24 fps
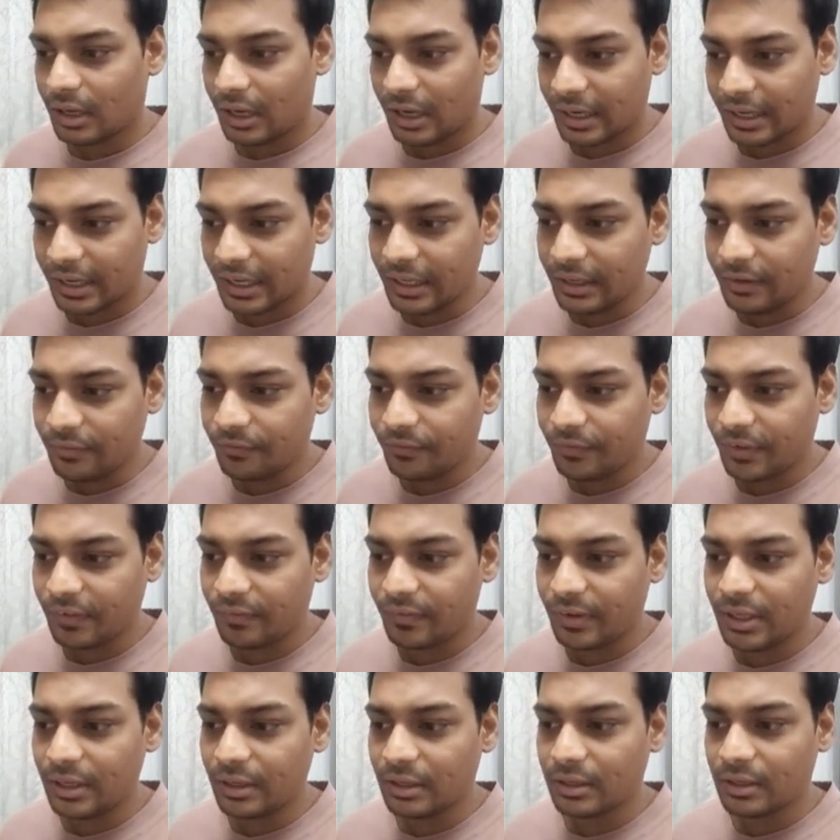Again we
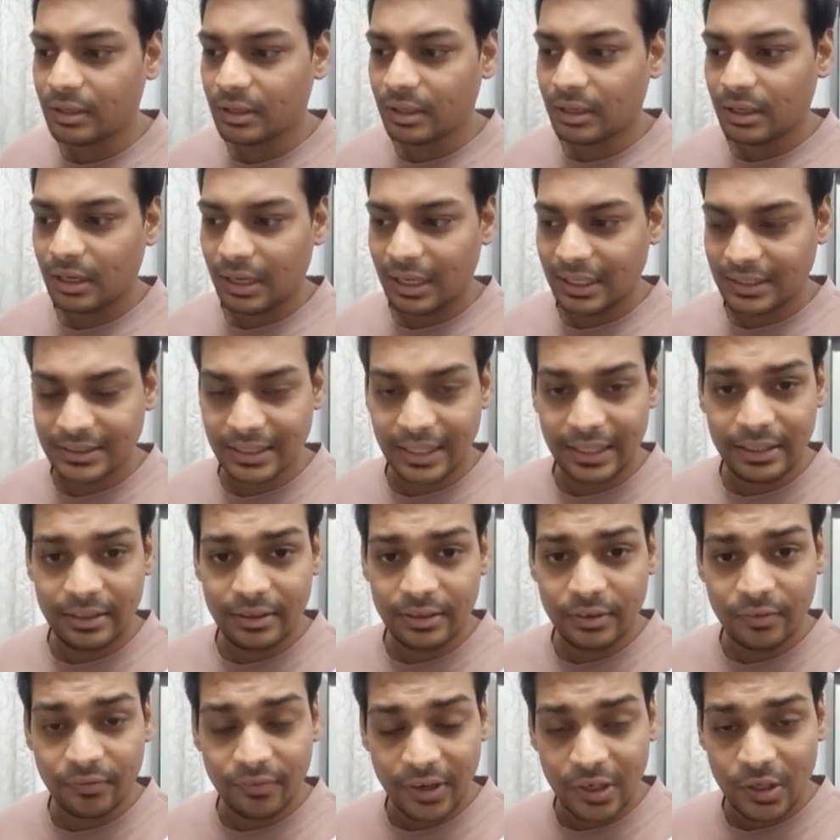will
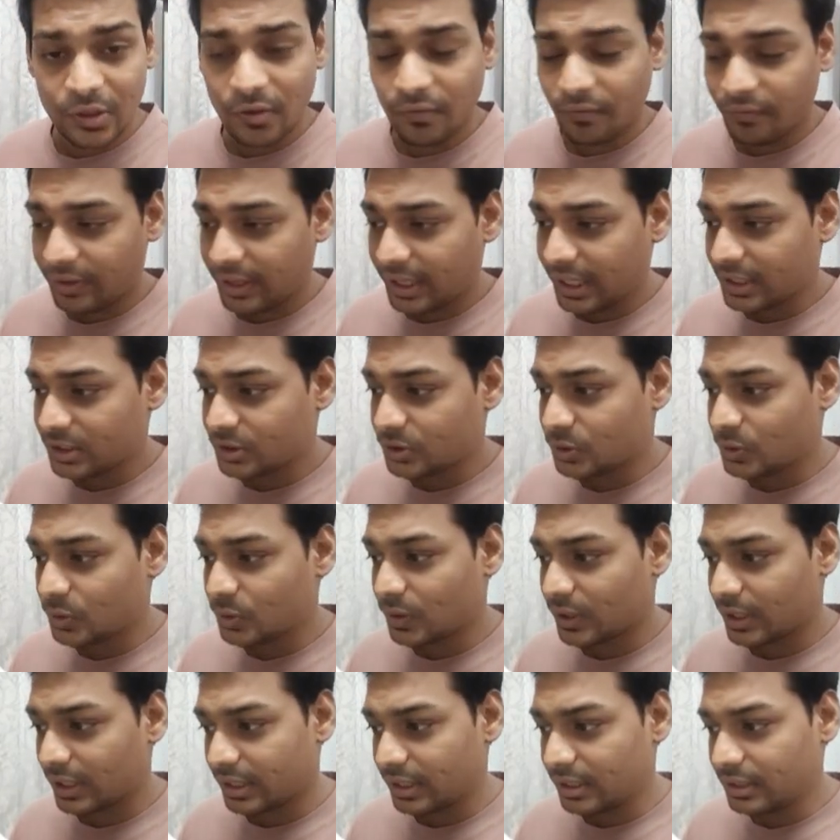assign the value of next
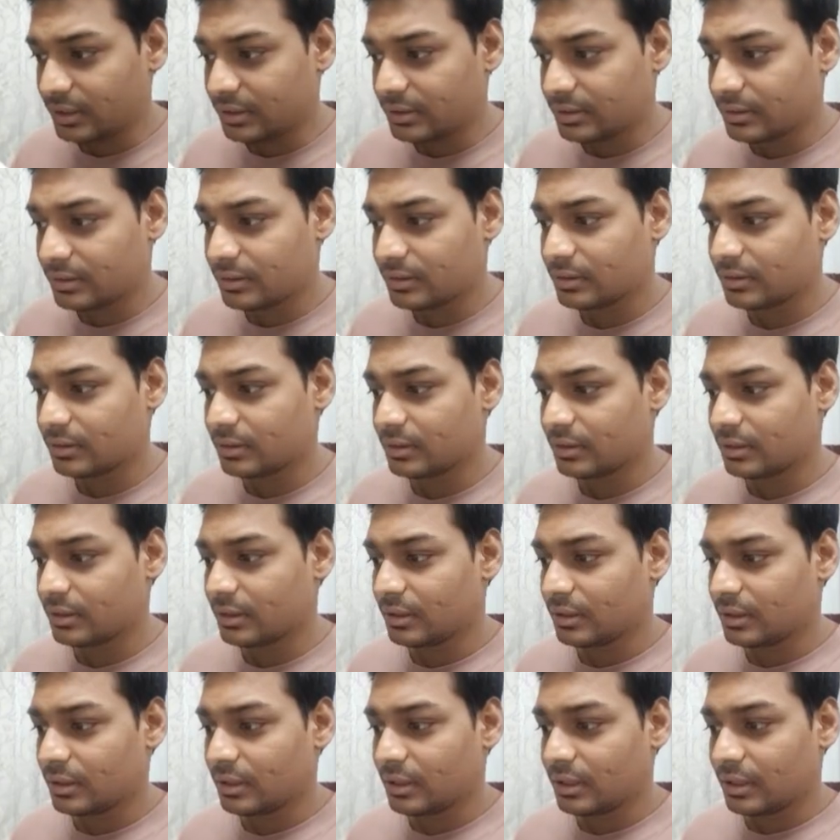to current.
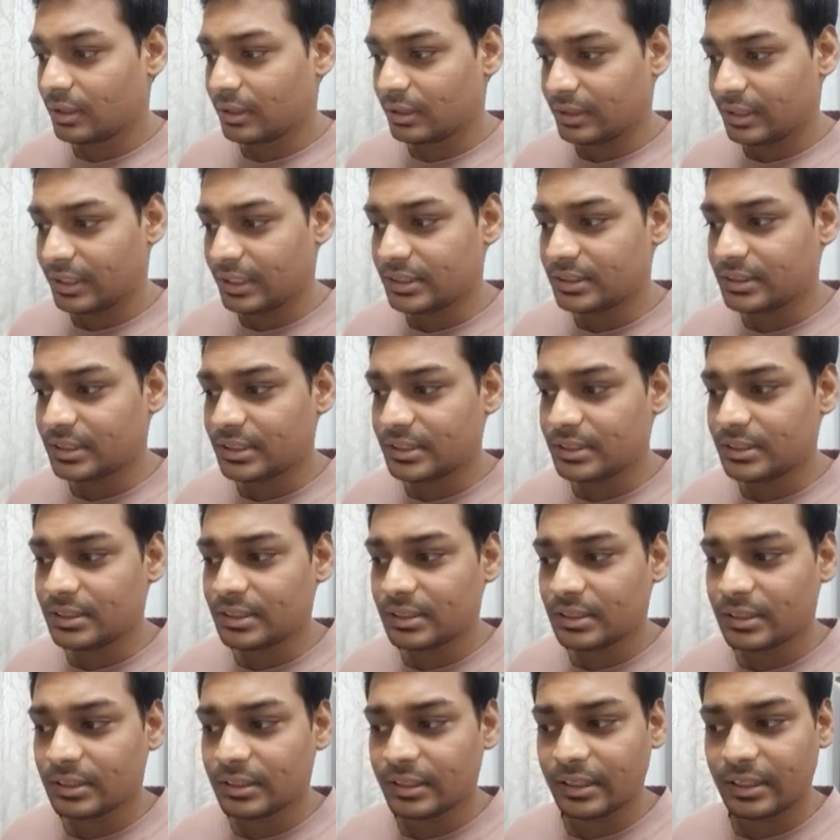This
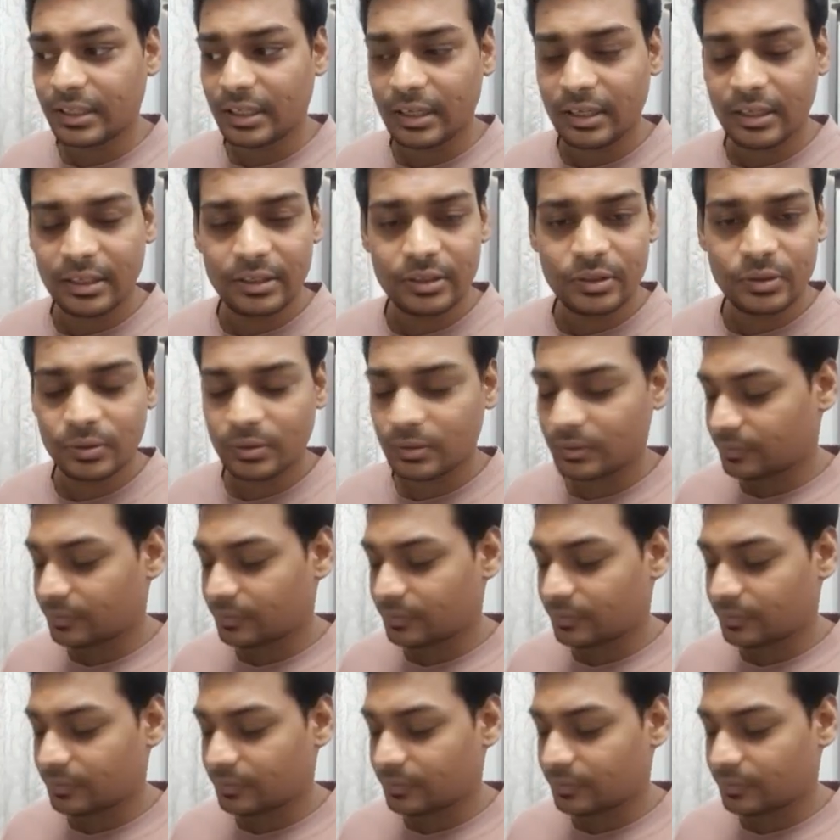is the current